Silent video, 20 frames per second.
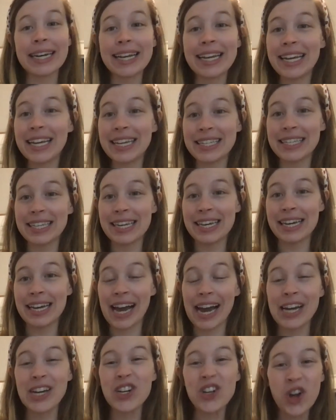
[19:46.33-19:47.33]
easy.
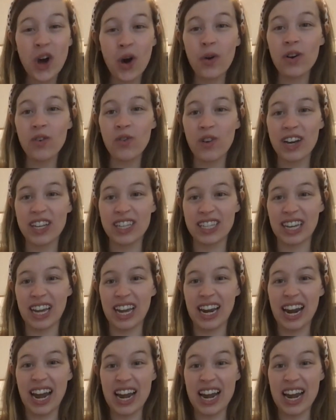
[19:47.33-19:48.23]
I know it wasn't.